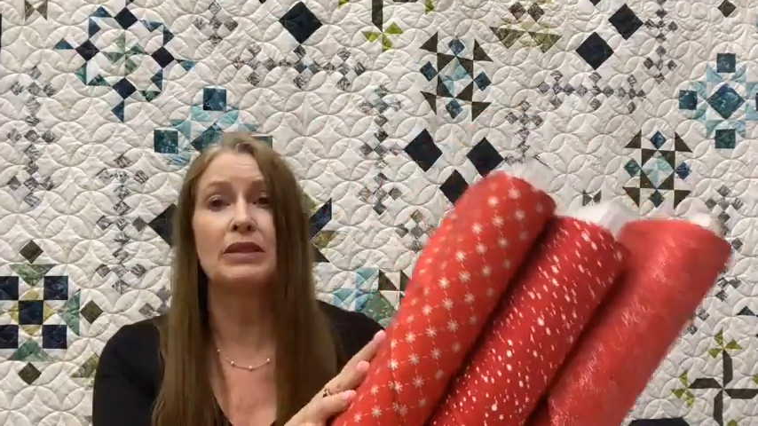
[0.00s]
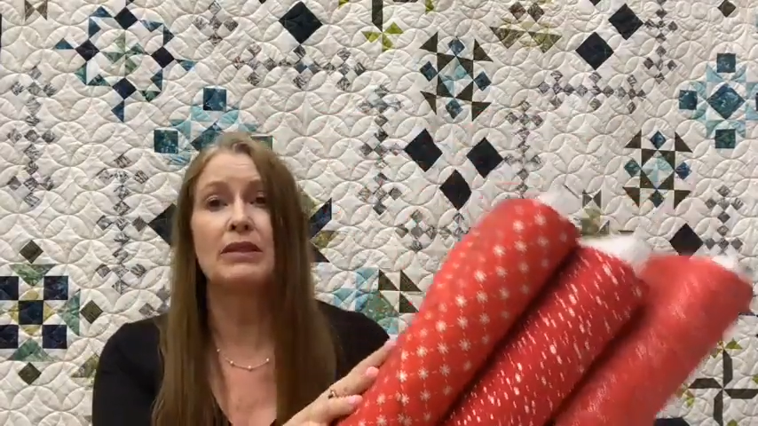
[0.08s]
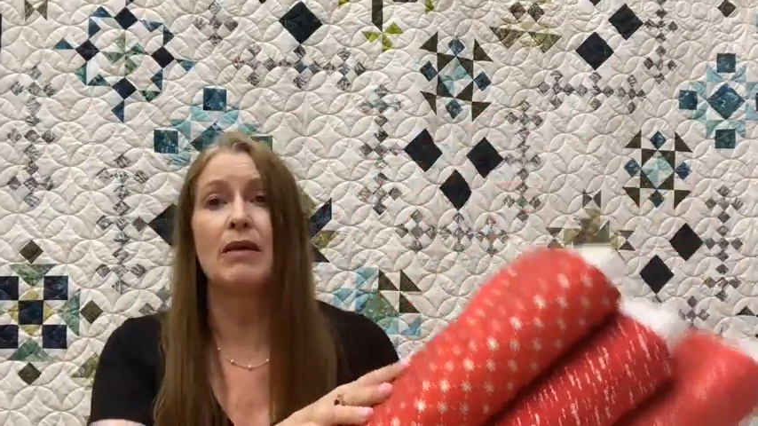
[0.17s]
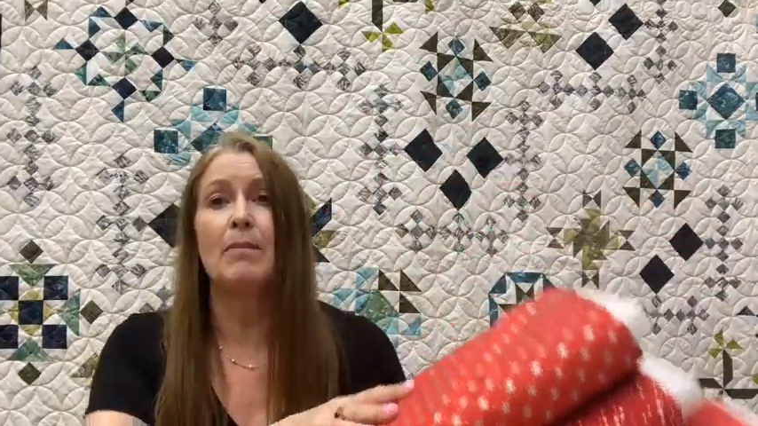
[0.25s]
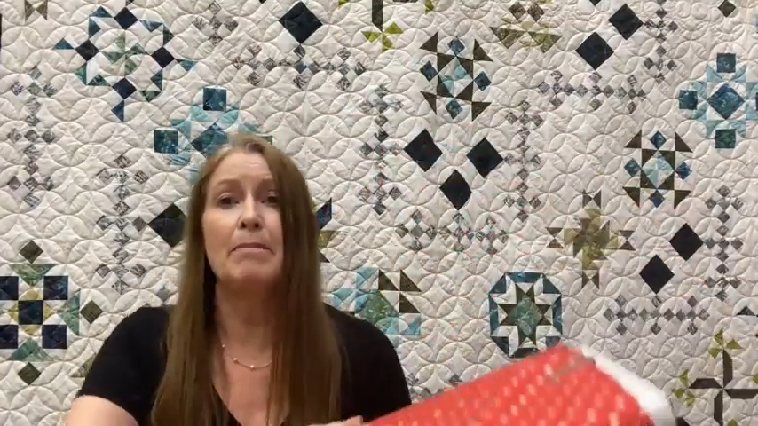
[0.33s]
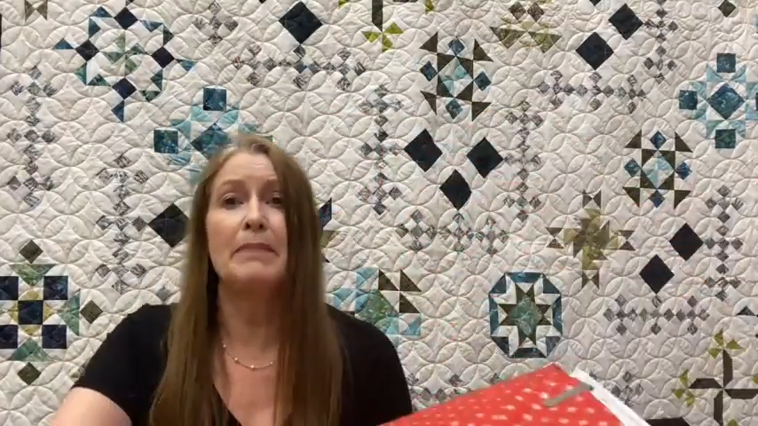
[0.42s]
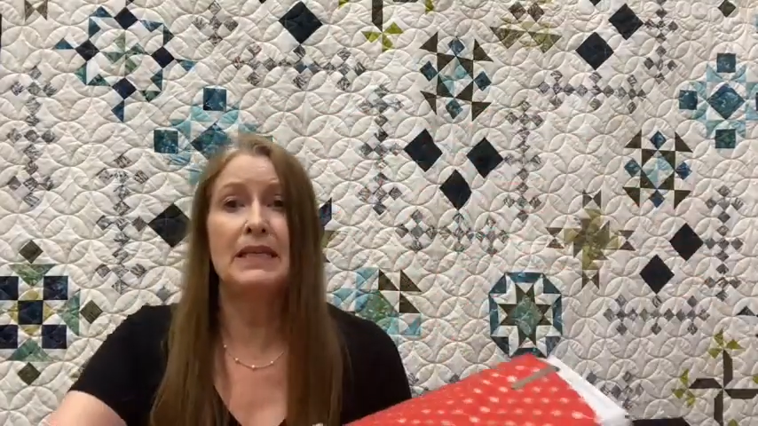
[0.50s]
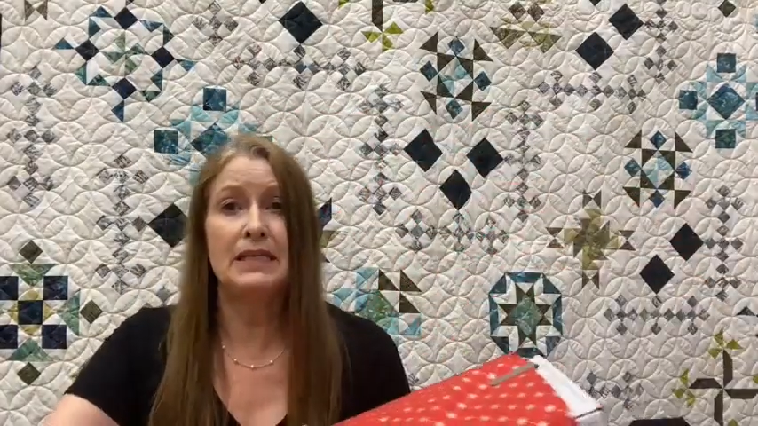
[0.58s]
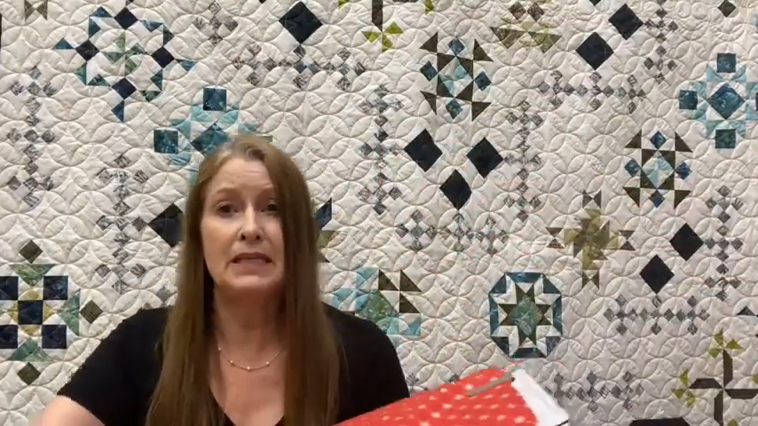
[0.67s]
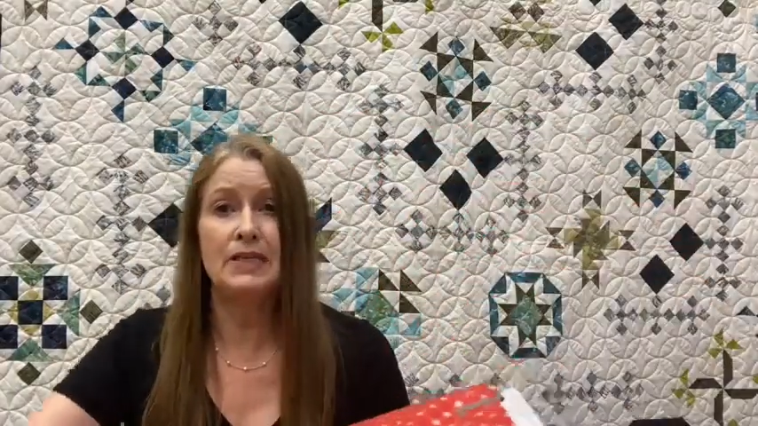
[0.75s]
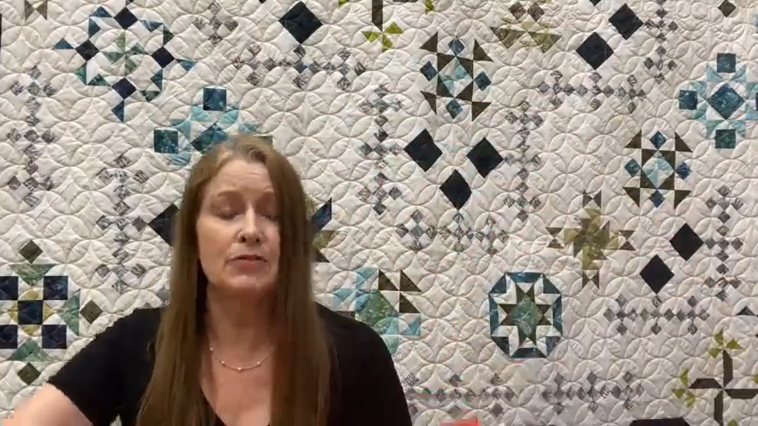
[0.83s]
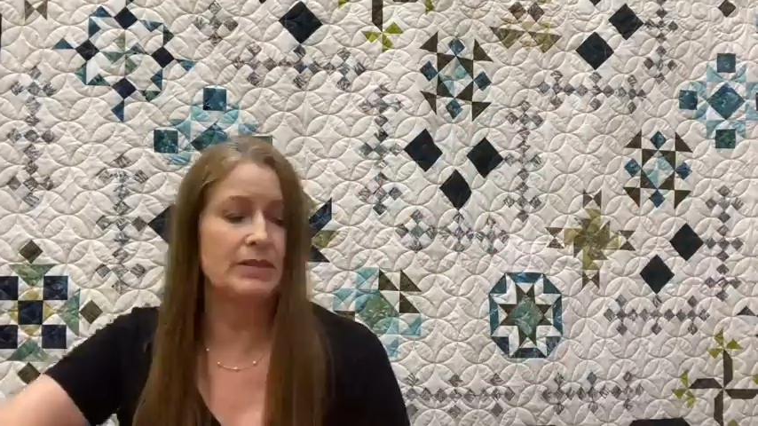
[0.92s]
with
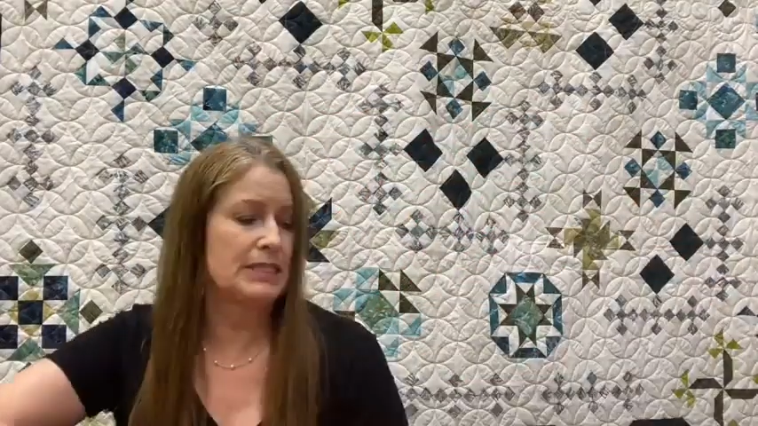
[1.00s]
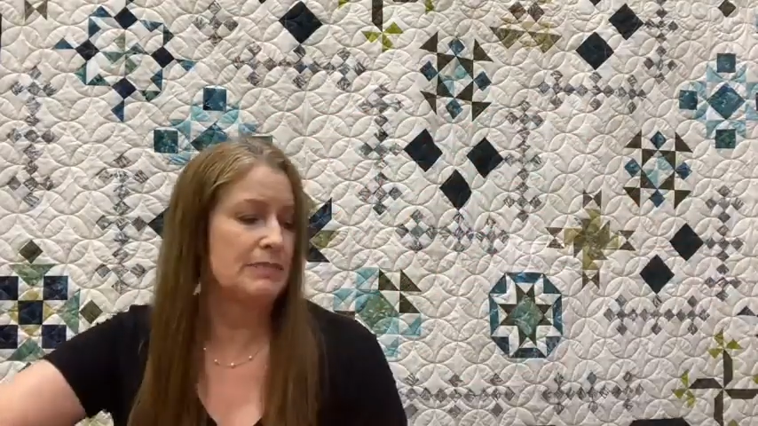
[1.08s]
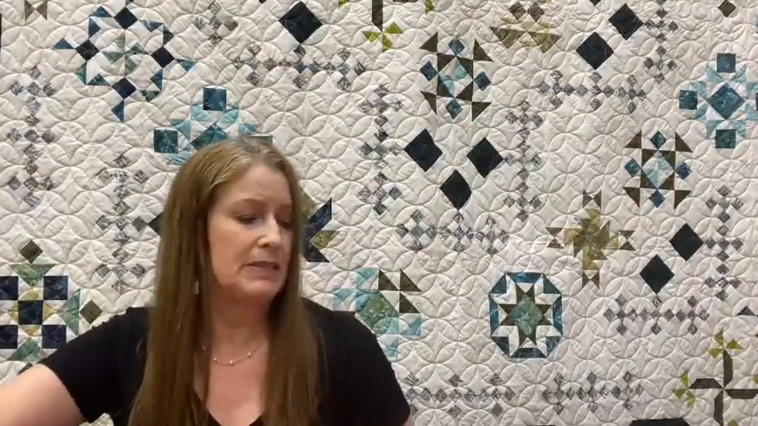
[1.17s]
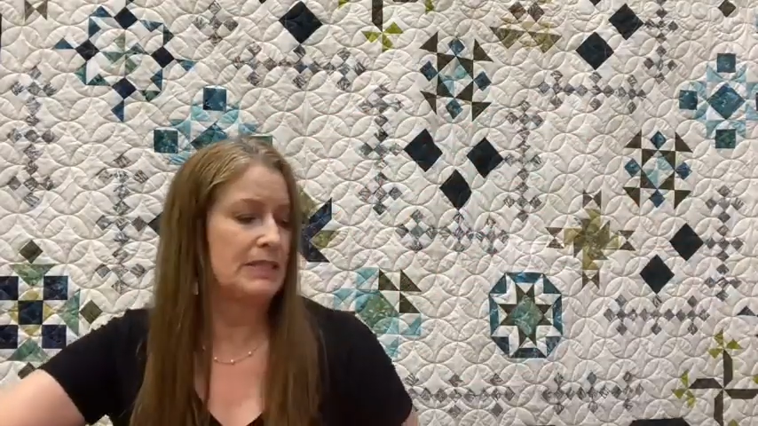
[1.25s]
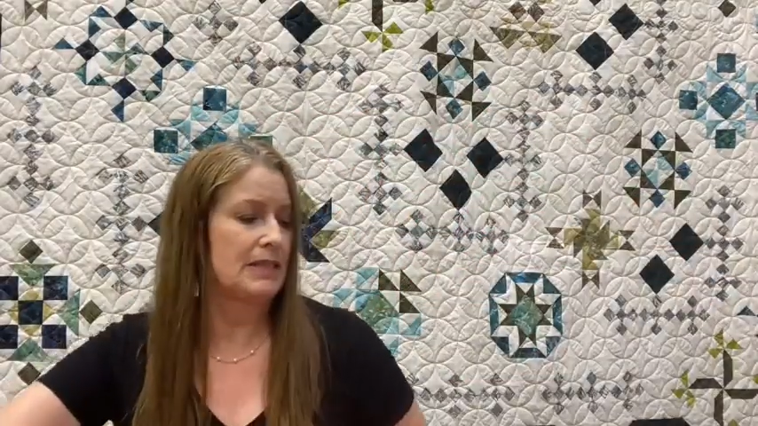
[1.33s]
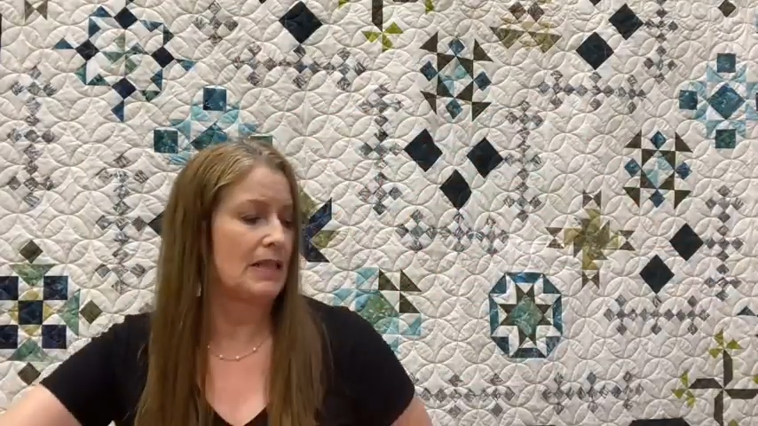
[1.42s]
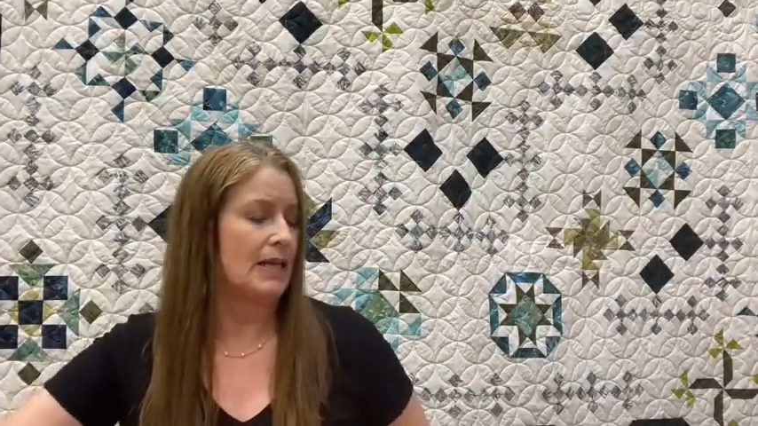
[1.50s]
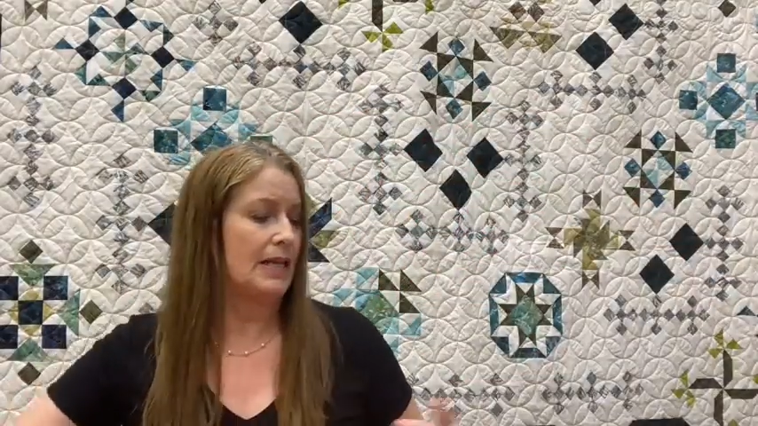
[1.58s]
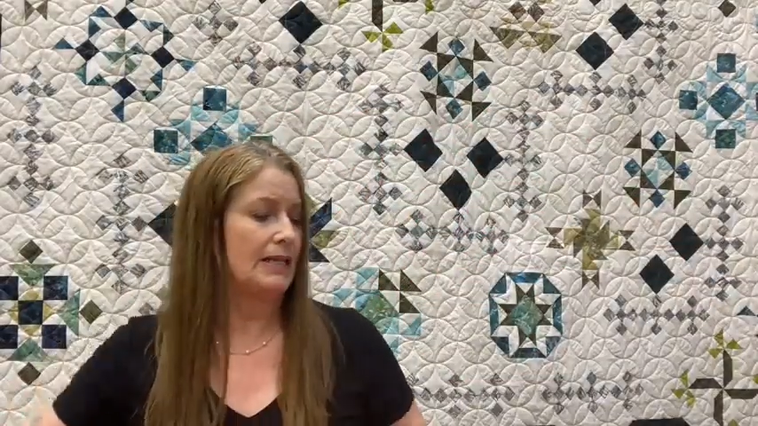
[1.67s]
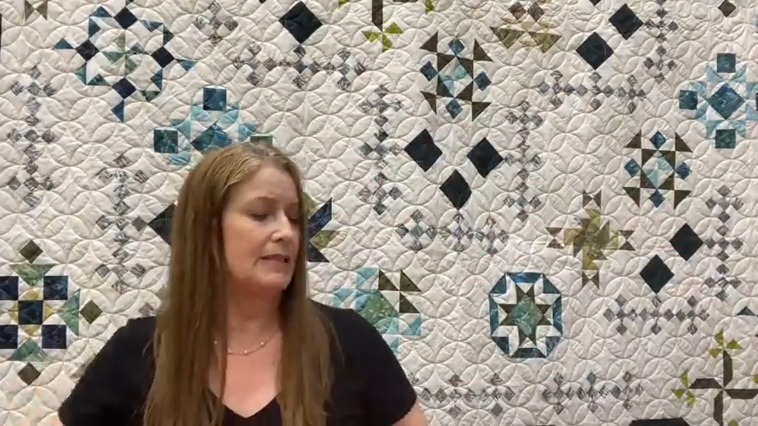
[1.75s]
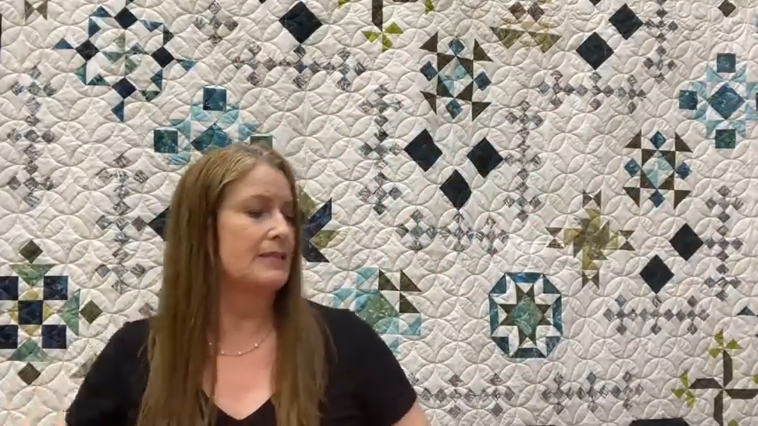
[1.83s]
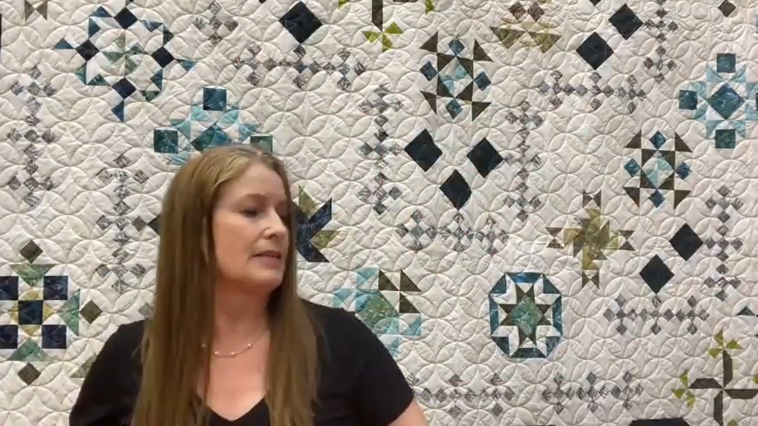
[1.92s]
many Christmas
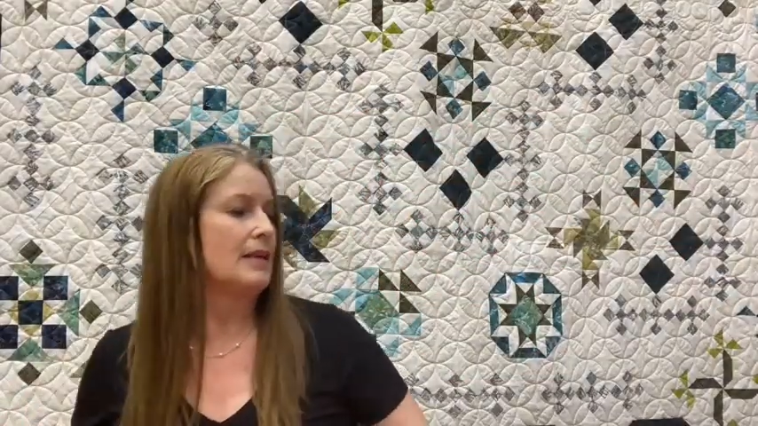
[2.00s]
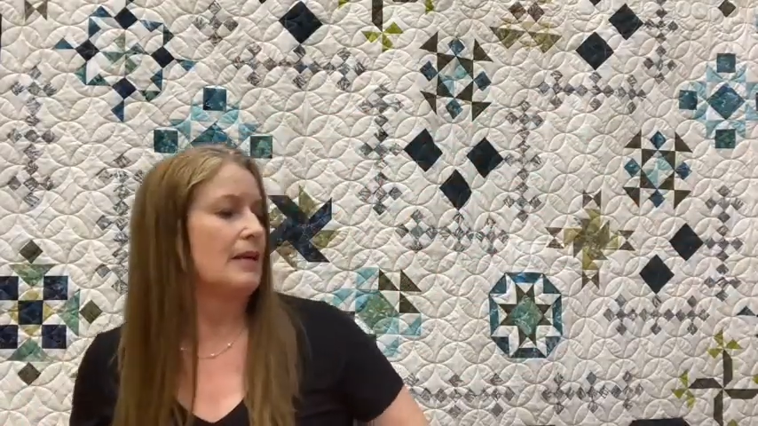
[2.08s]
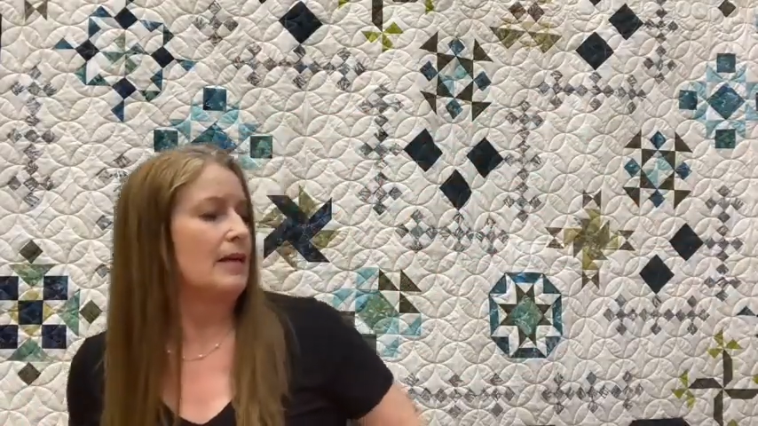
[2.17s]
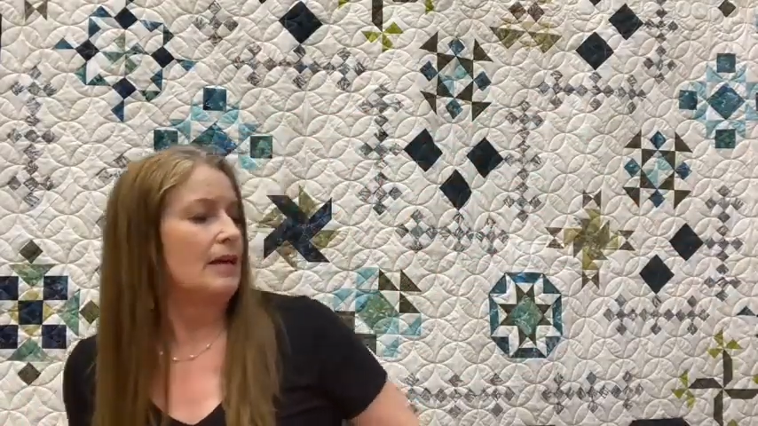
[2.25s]
lines.